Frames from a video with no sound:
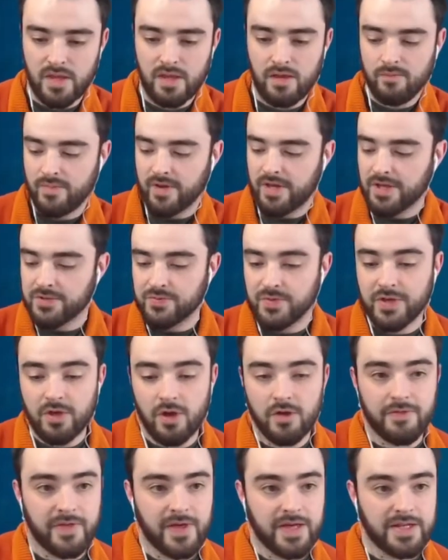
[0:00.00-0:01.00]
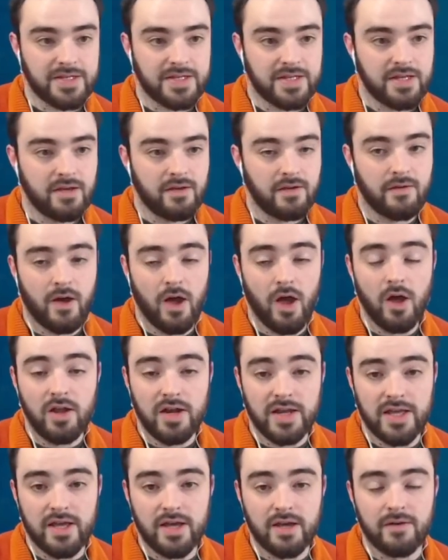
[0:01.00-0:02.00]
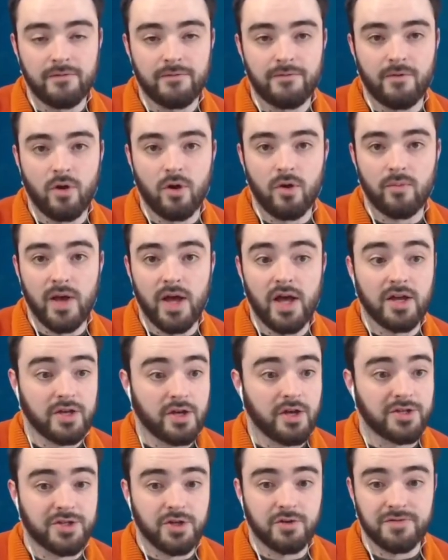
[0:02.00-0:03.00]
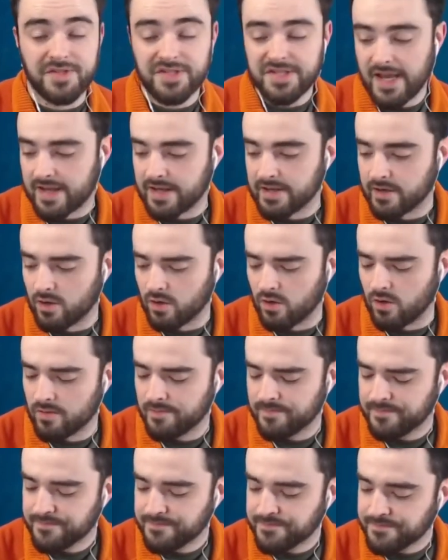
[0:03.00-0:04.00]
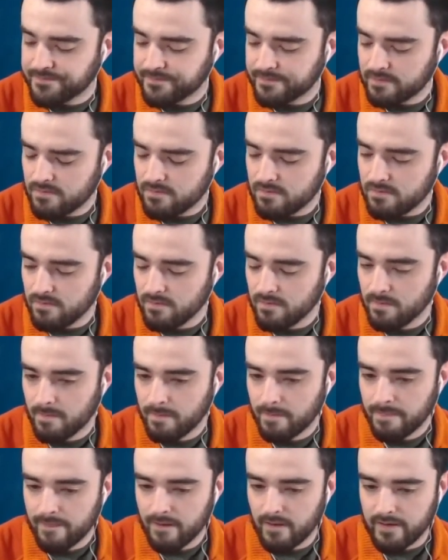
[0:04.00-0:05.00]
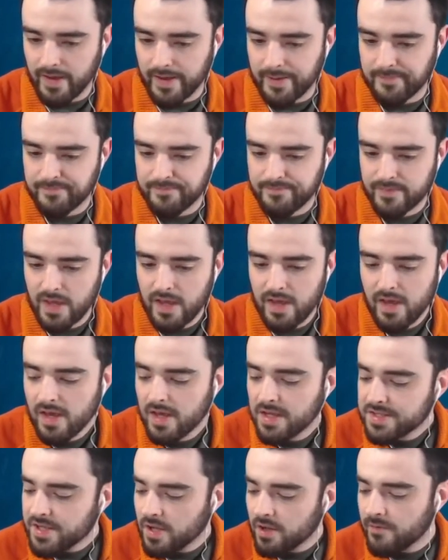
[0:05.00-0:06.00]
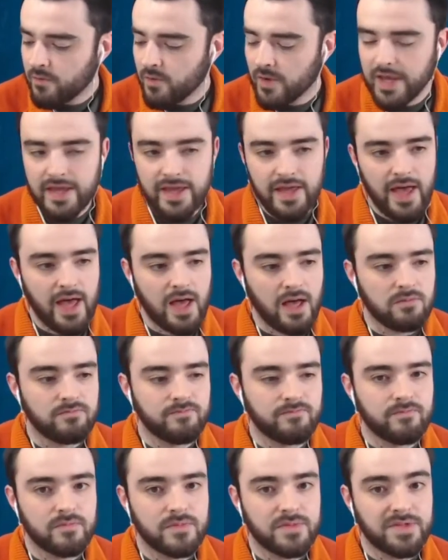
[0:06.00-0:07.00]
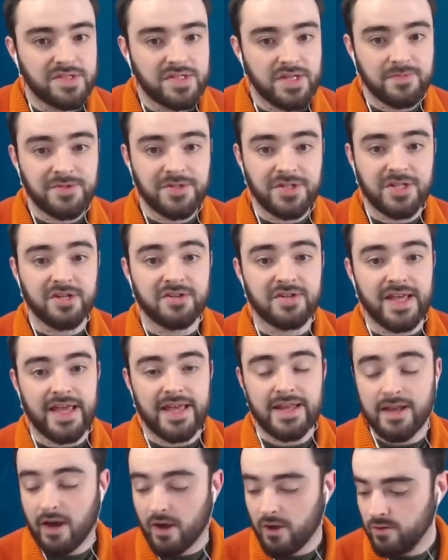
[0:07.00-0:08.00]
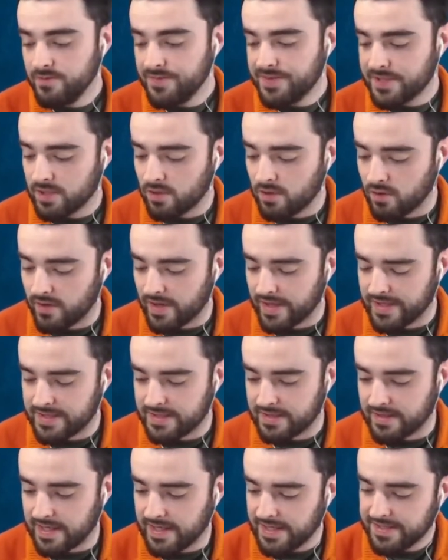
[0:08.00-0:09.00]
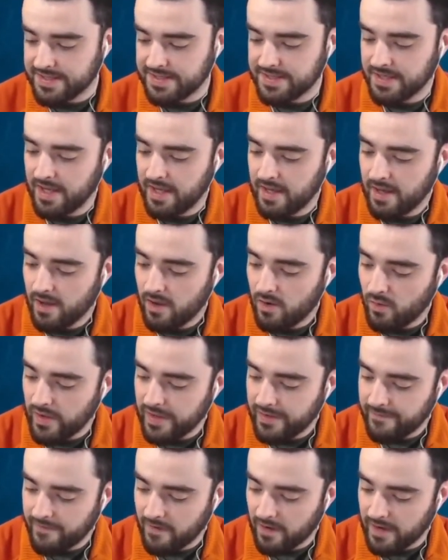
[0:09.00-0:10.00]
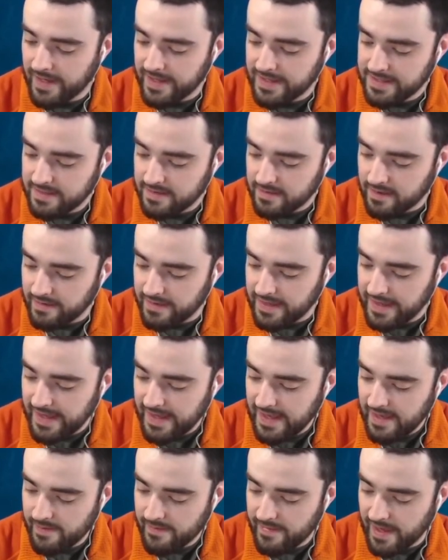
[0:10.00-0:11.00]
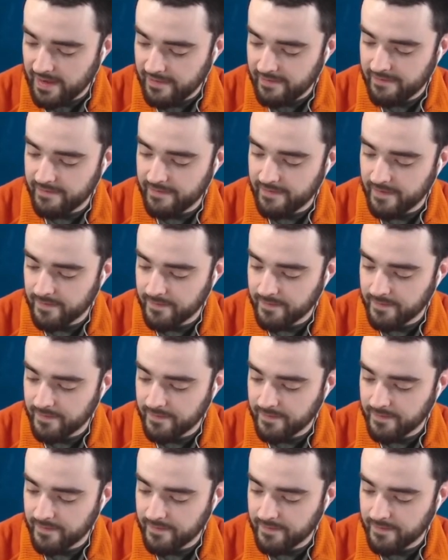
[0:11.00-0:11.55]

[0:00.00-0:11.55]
because we got that earlier from Kirchhoff's second law. Okay, so if we substitute in Ohm's law into this, we find that the EMF